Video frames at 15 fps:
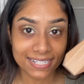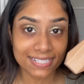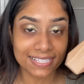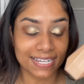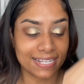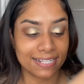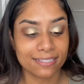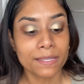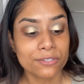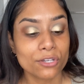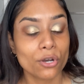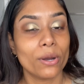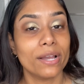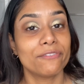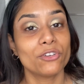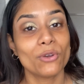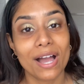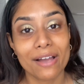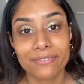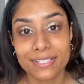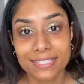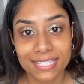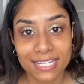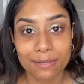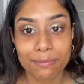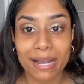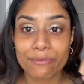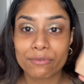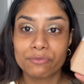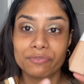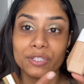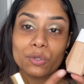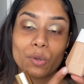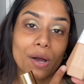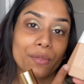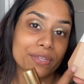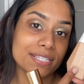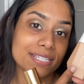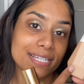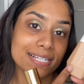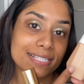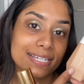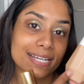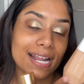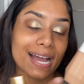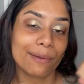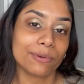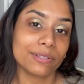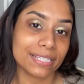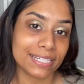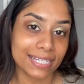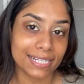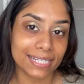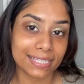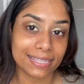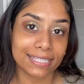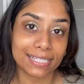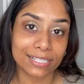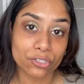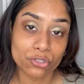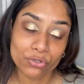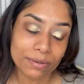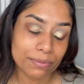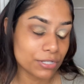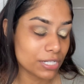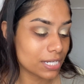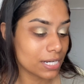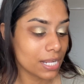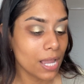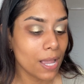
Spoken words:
tint. So if you haven't seen my review on the skin tint, I will link it in the description.